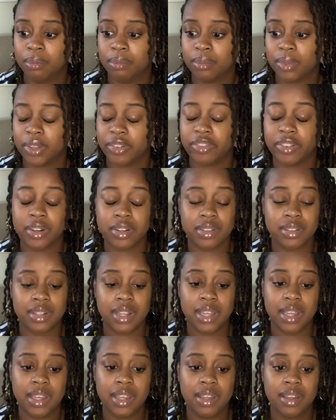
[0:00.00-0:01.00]
The first
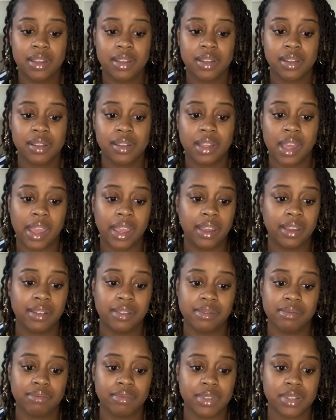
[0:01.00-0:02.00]
day, like,
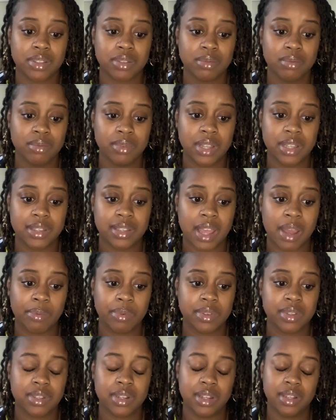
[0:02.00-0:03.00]
as soon as I
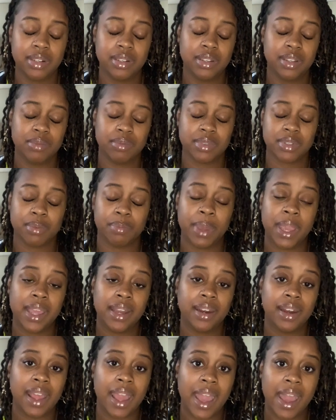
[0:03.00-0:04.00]
was done, it was a pain
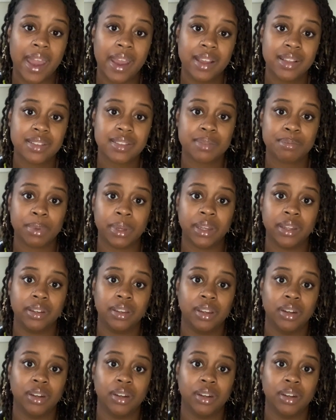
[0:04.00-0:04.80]
in the ass, but